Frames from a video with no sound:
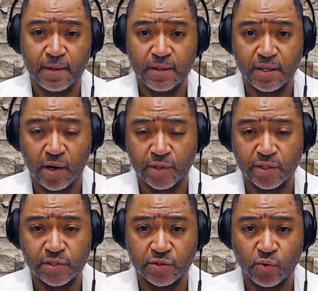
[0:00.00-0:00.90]
Now we're in a
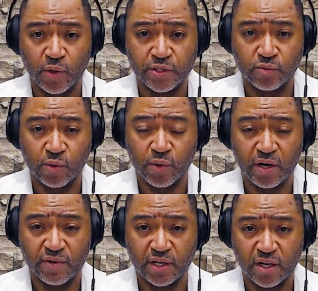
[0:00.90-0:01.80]
situation where we have
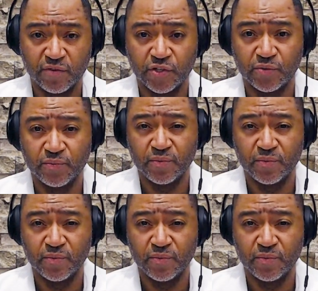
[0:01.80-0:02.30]
a Governor